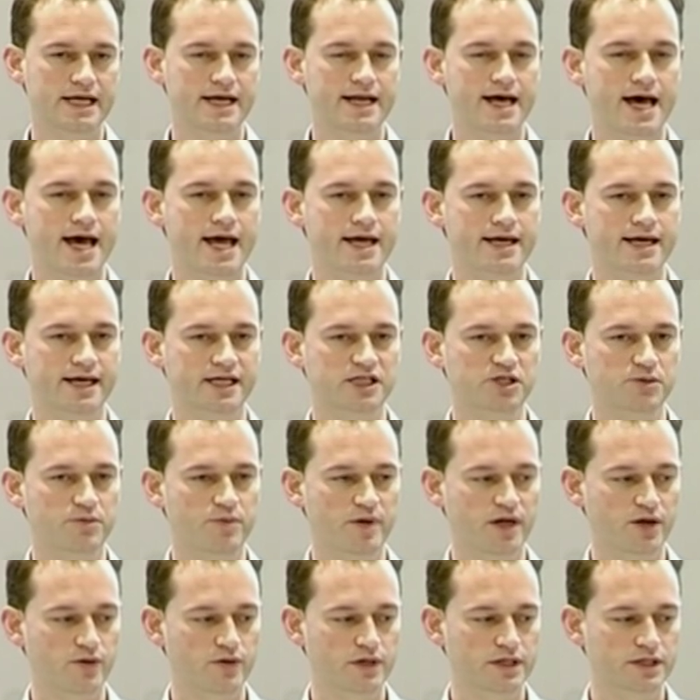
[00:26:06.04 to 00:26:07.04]
that I
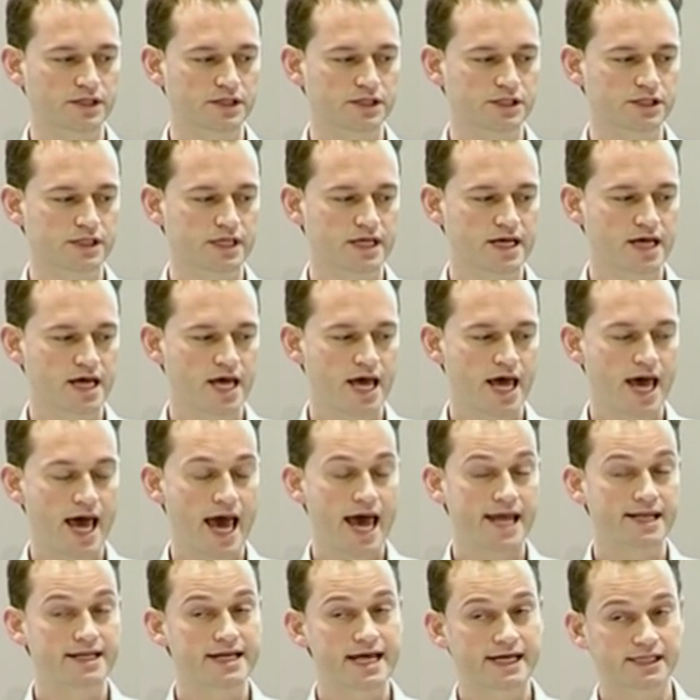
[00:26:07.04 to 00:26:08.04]
experience.
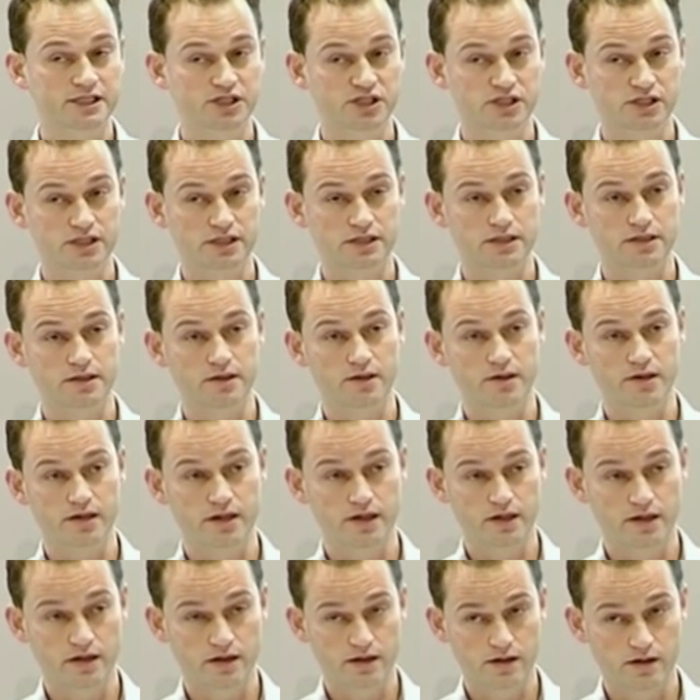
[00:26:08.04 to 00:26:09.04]
And that's
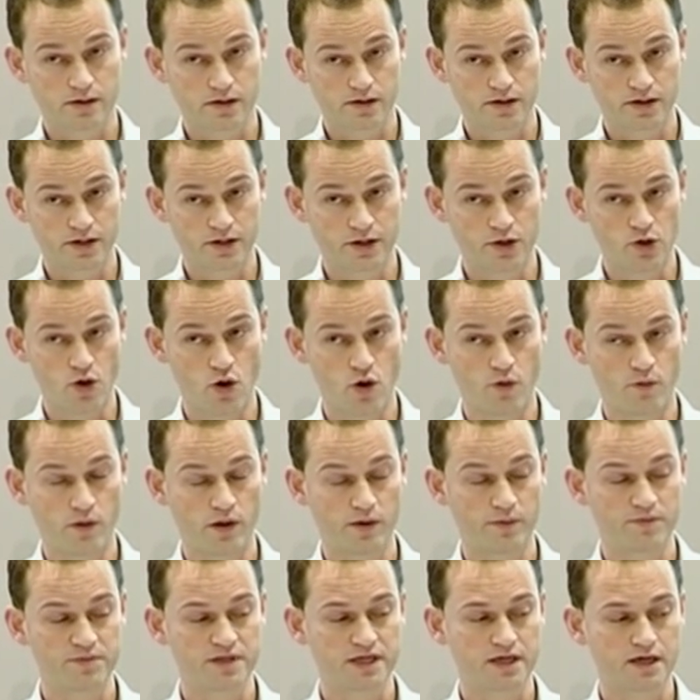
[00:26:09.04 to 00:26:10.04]

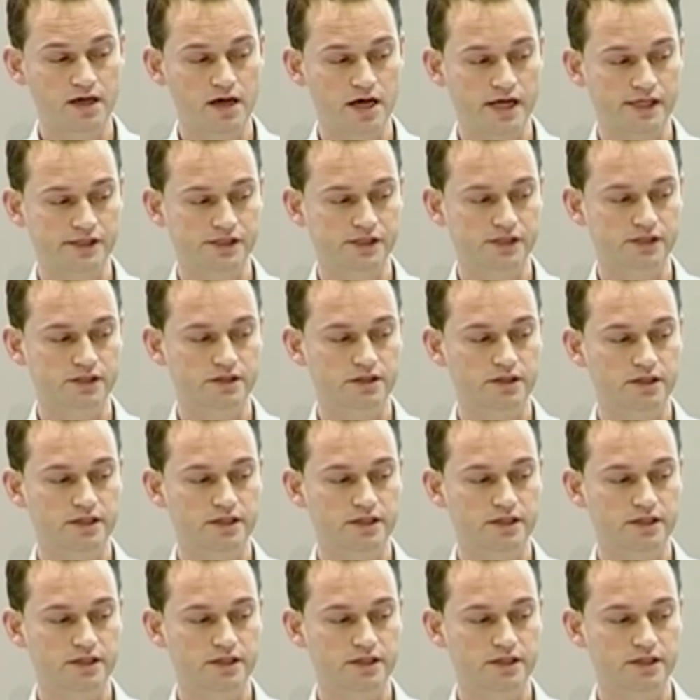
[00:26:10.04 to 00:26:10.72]
normal because